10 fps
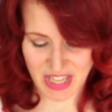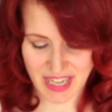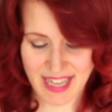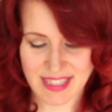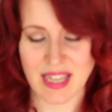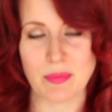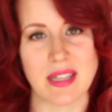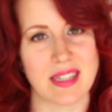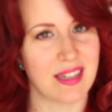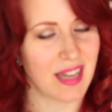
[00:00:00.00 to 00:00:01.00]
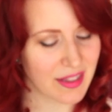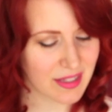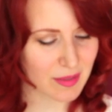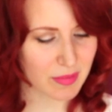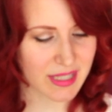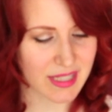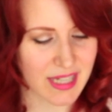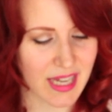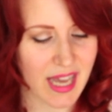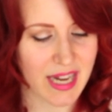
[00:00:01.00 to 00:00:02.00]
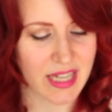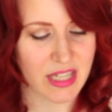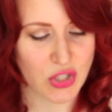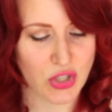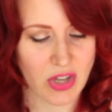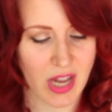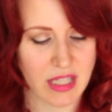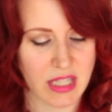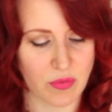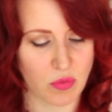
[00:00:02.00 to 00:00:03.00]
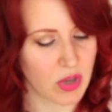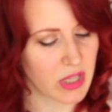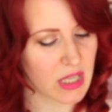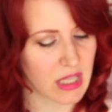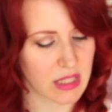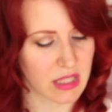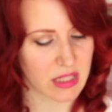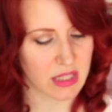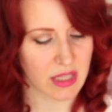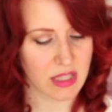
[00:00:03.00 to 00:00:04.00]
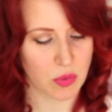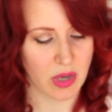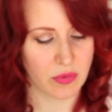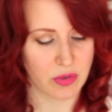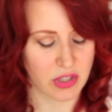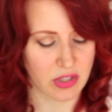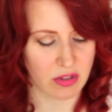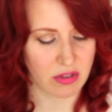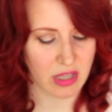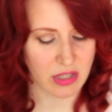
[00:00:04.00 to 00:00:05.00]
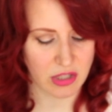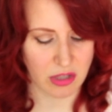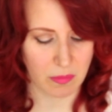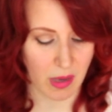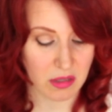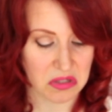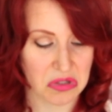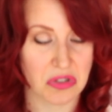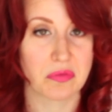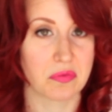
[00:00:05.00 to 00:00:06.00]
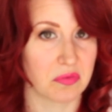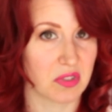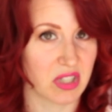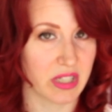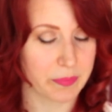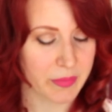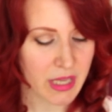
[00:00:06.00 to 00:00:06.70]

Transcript: Next up is another Simplicity, and it is 2971. It's a size 12, which is a 32 bust. Okay.